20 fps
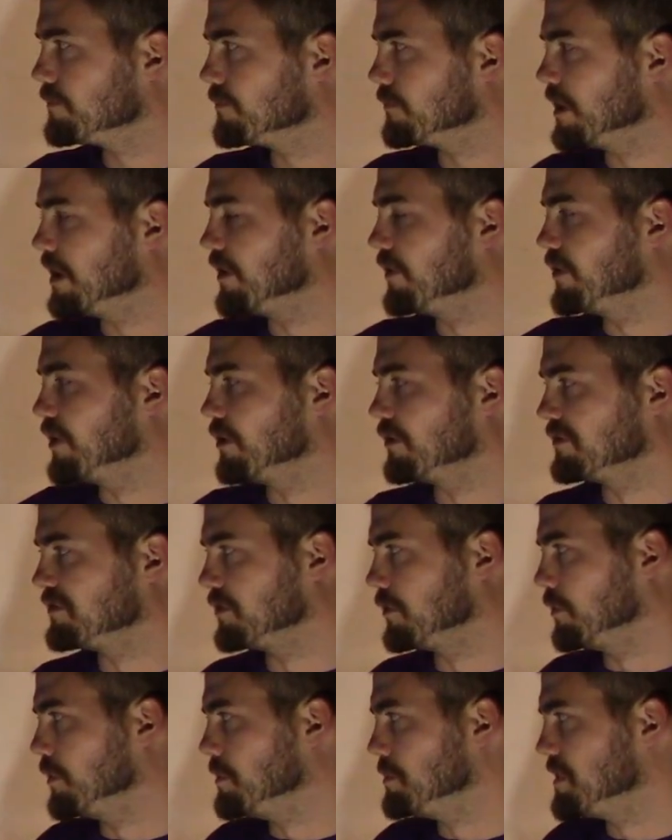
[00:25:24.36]
well, no, so
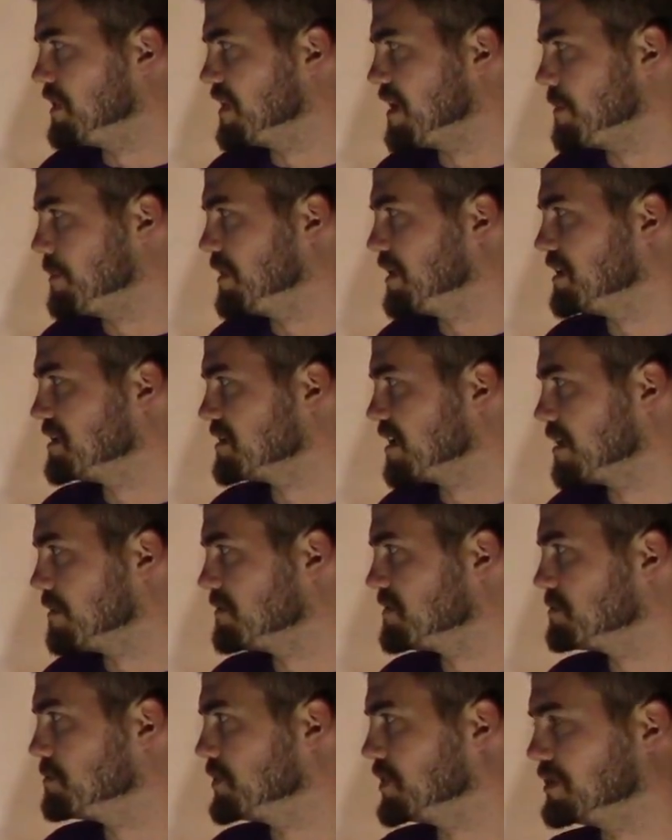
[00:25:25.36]
it wouldn't be that many
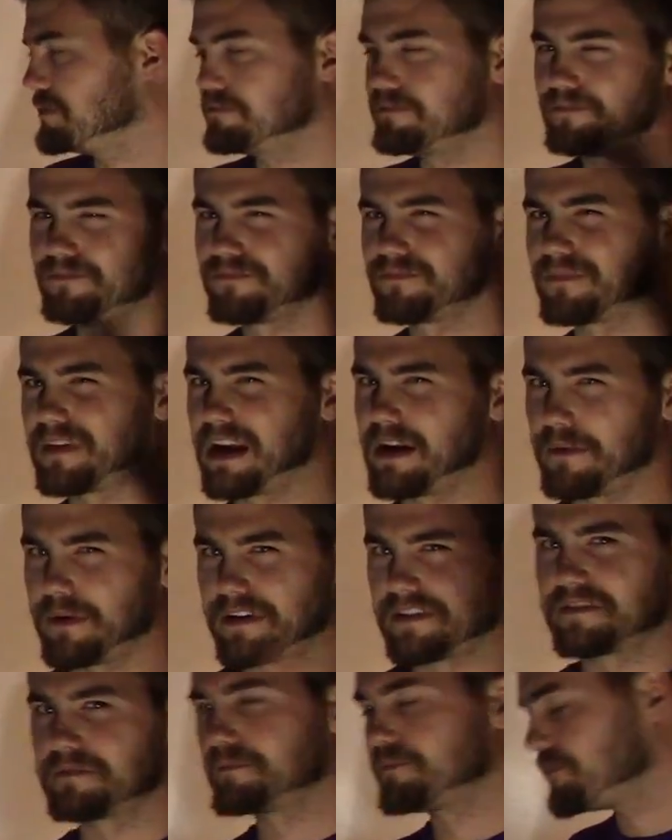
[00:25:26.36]
times, but
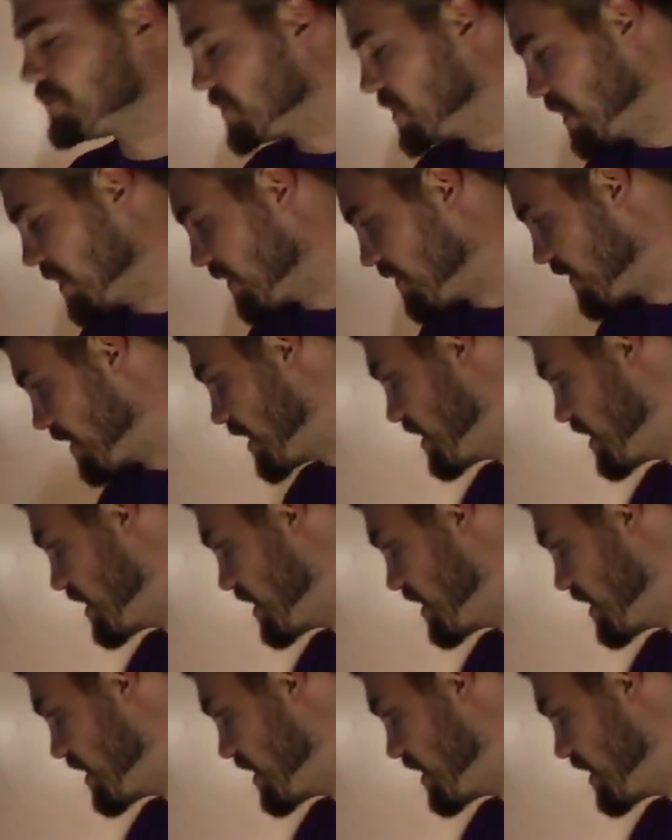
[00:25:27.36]
anyways, you get